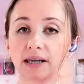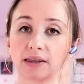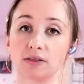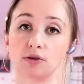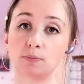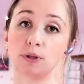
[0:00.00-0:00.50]
then
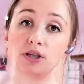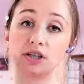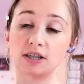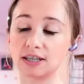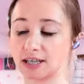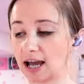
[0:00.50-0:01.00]
get those put
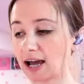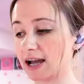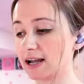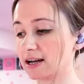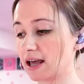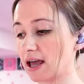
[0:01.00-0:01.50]
to the
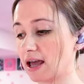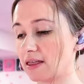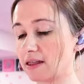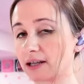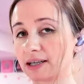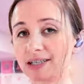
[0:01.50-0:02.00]
side
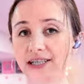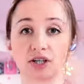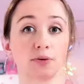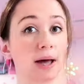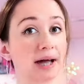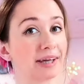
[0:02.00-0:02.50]
and then
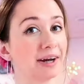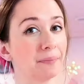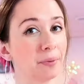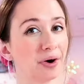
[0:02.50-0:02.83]
continue packing up